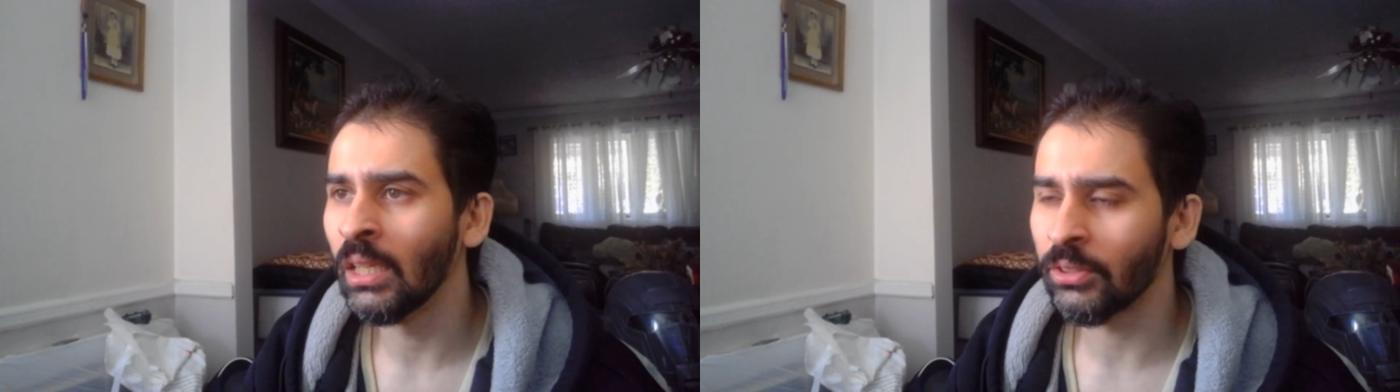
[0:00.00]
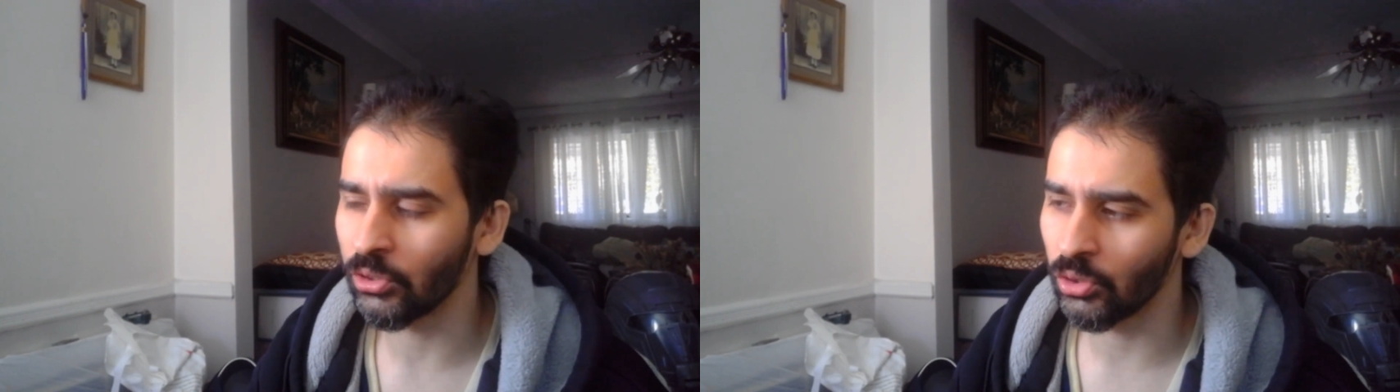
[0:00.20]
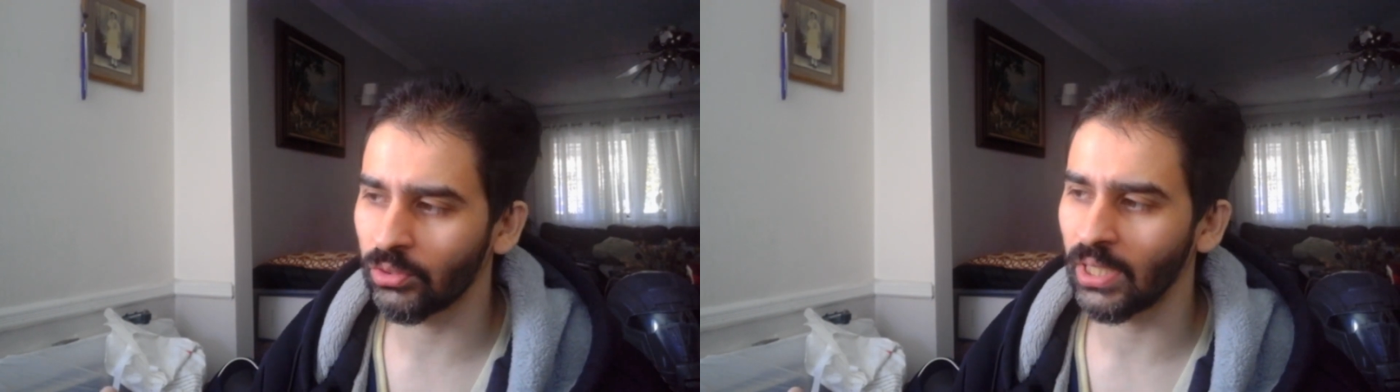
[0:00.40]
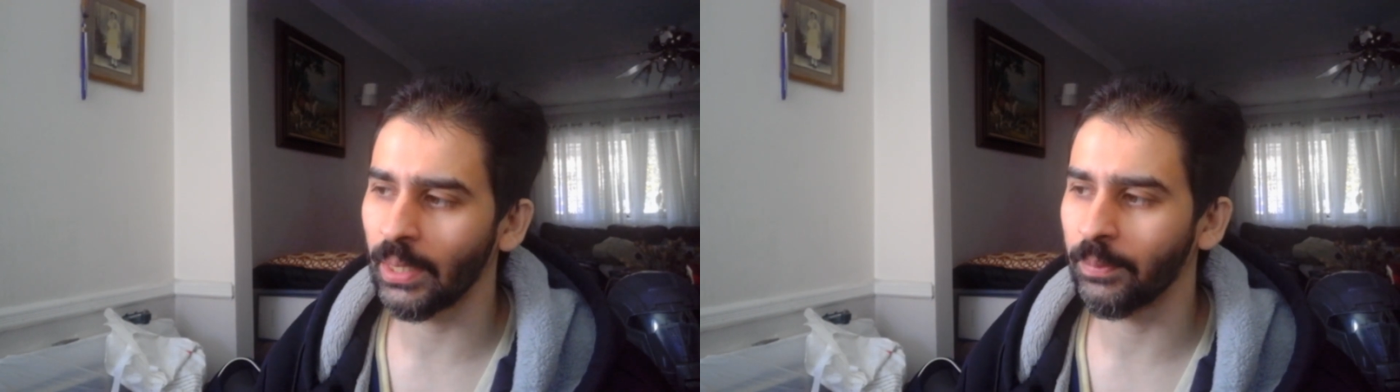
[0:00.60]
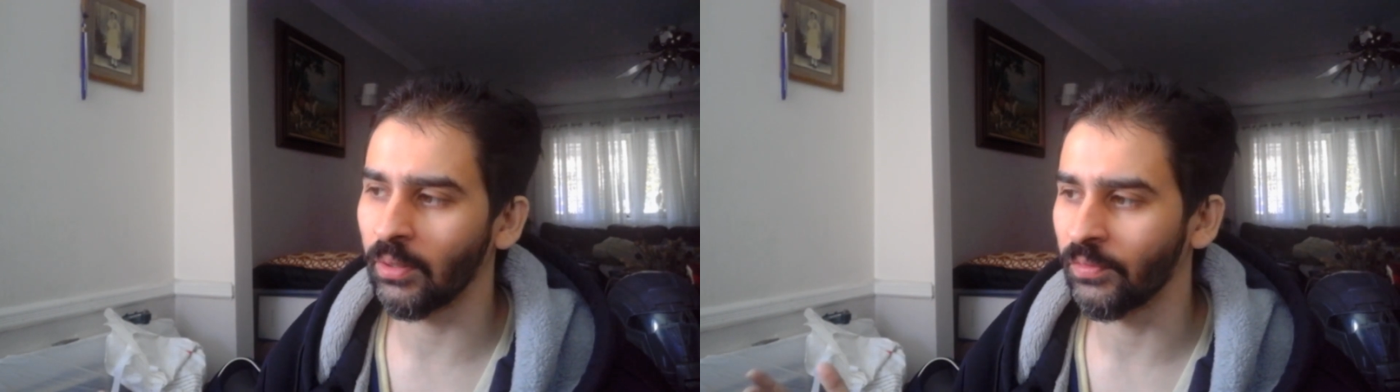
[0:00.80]
there's no
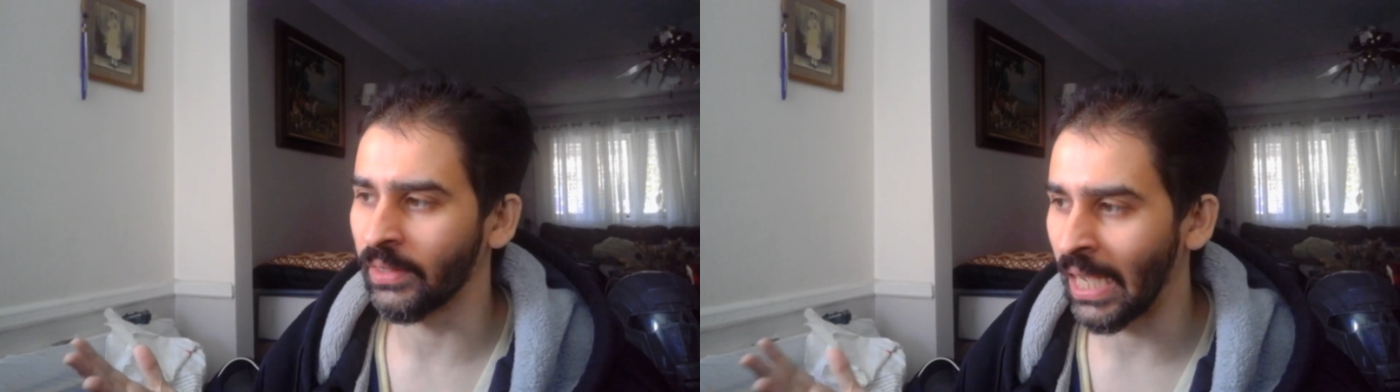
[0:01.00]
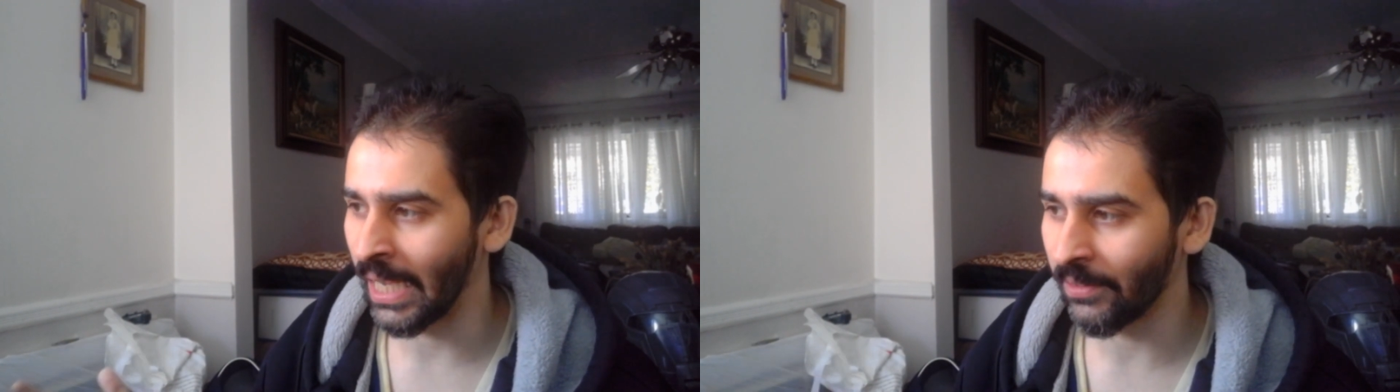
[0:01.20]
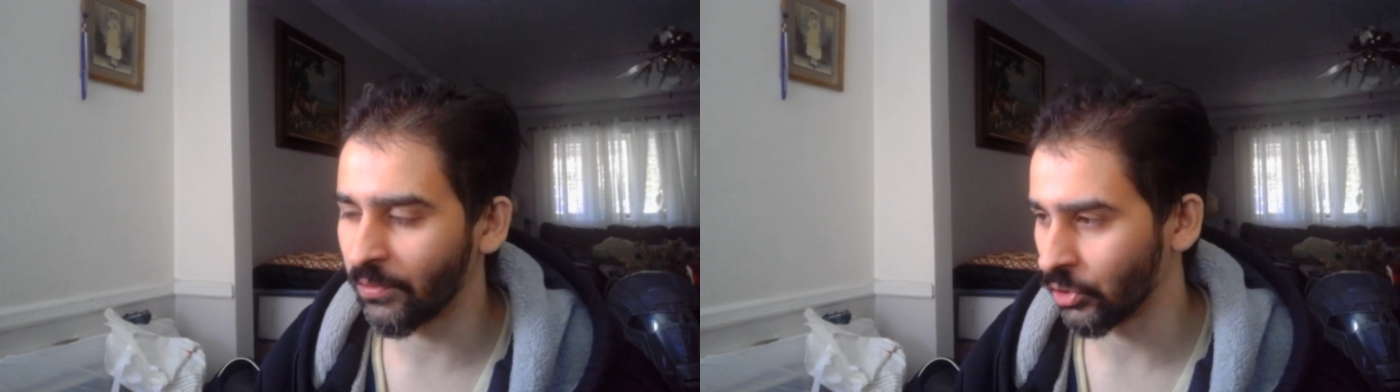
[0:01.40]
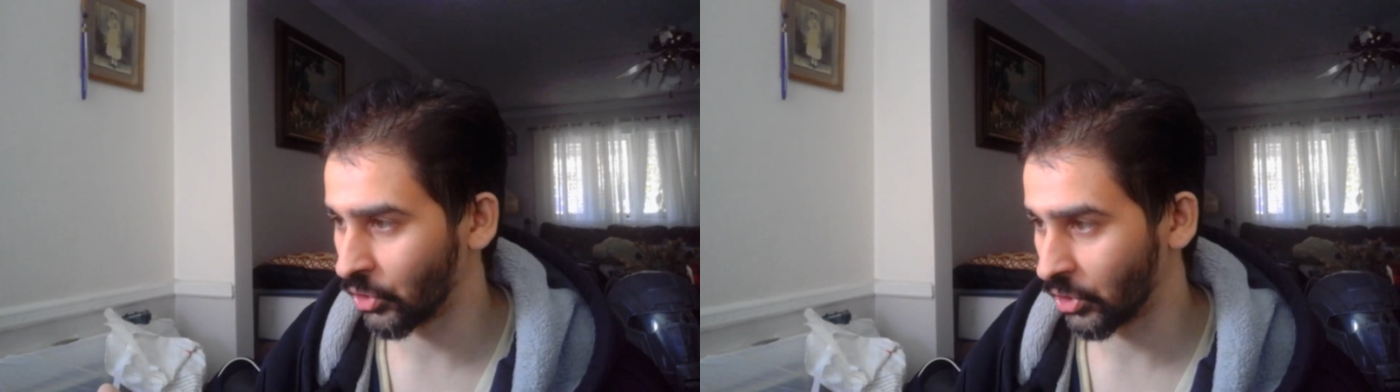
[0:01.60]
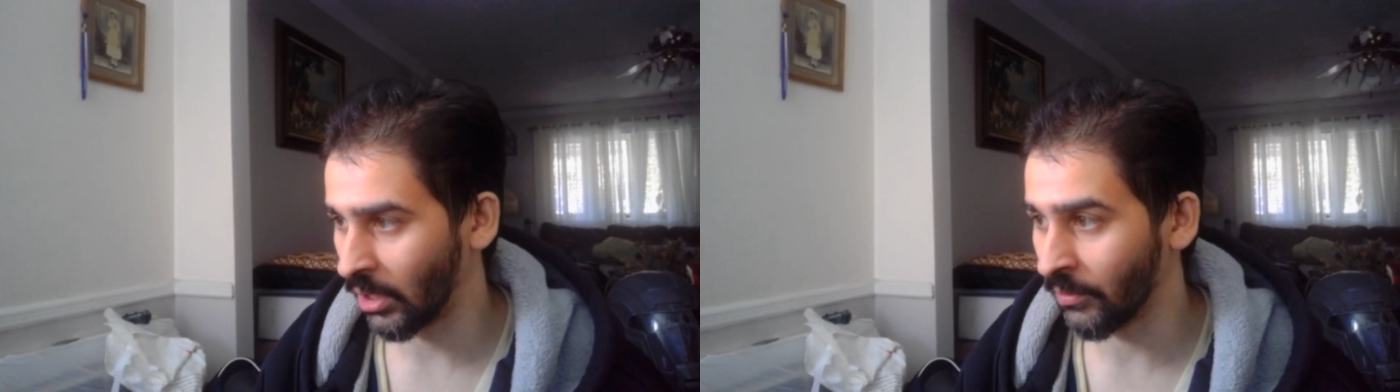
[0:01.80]
type of knife or
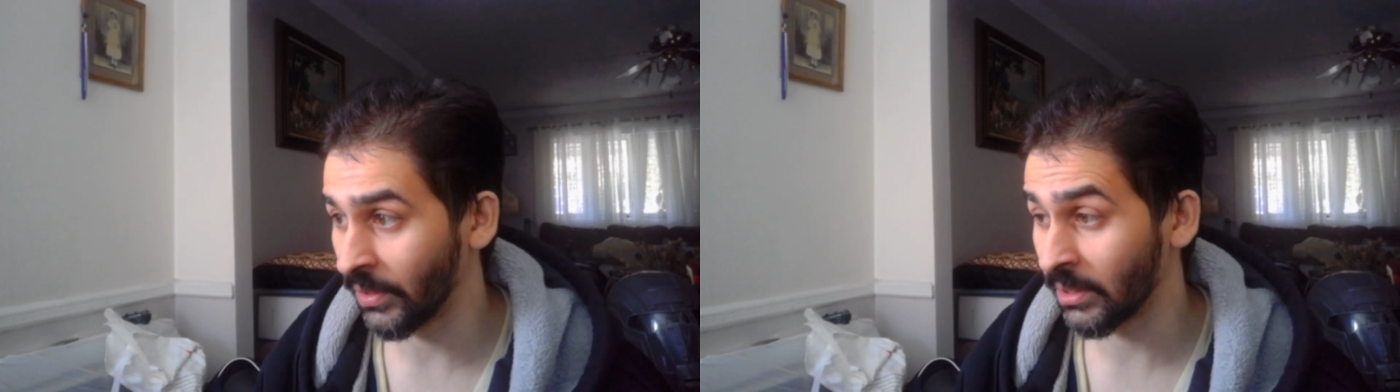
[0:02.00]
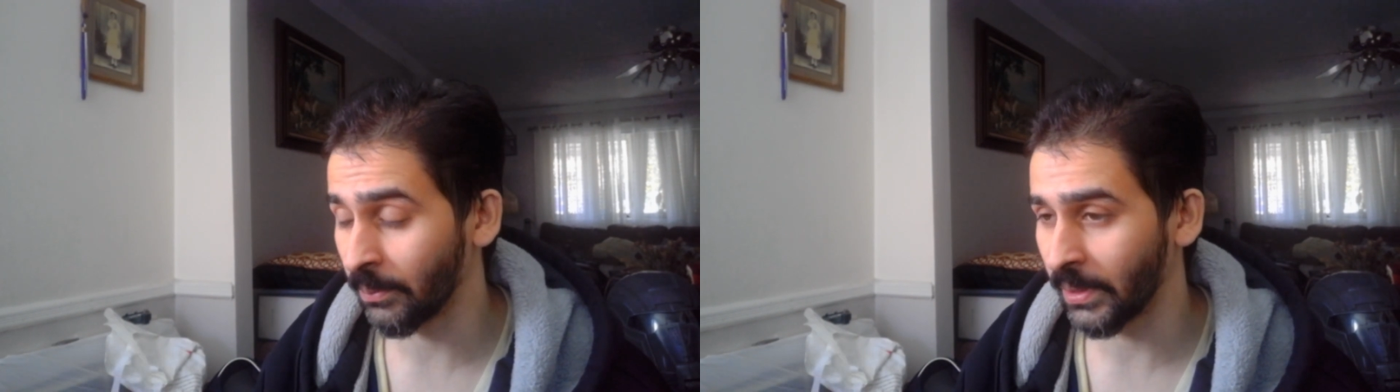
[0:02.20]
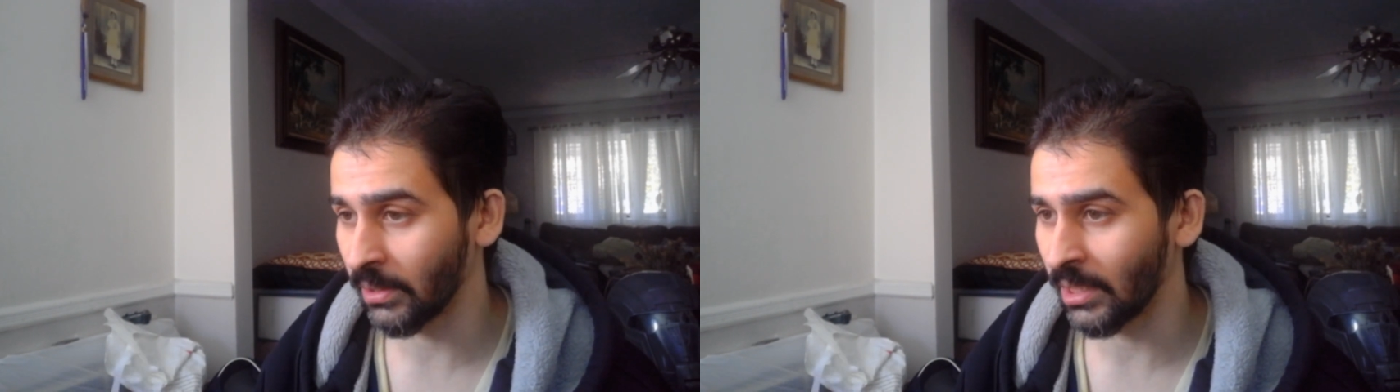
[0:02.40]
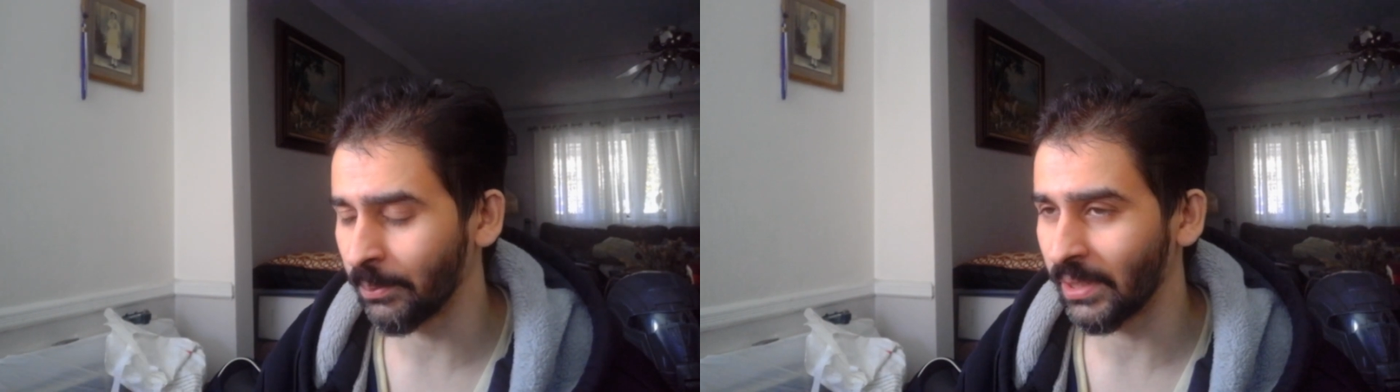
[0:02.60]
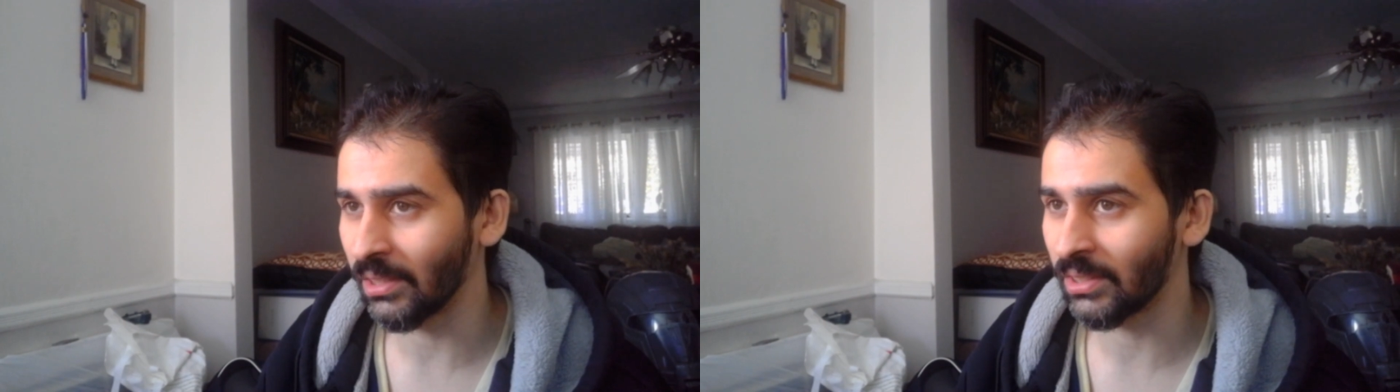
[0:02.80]
shoving
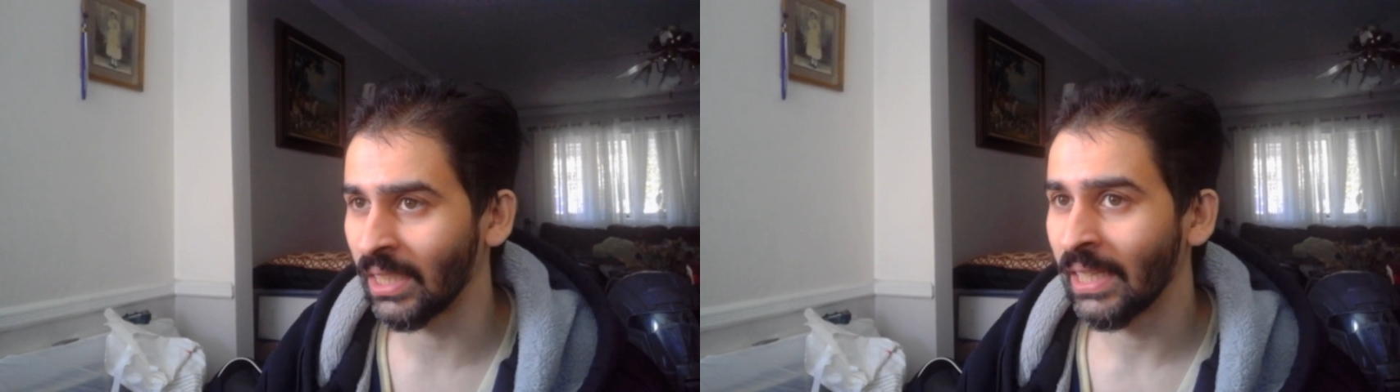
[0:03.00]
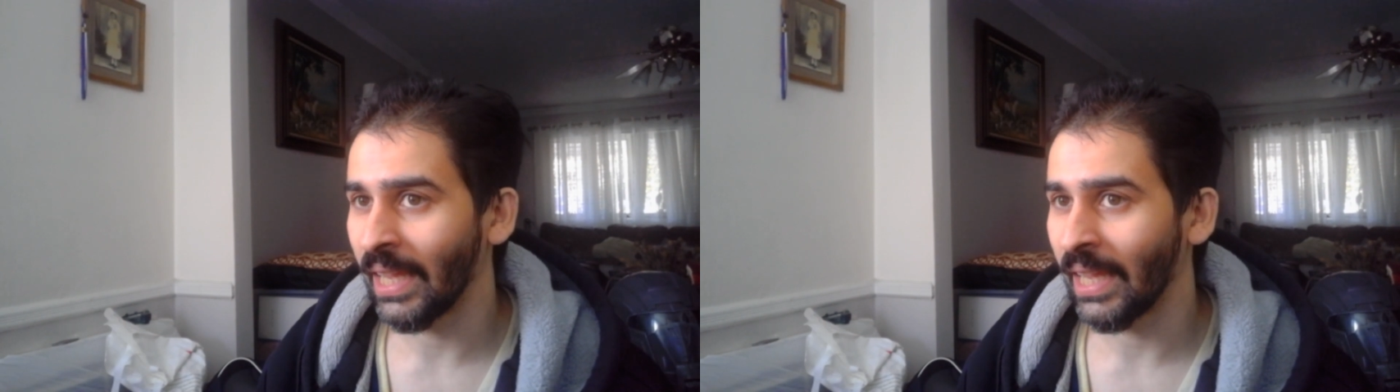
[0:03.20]
ability because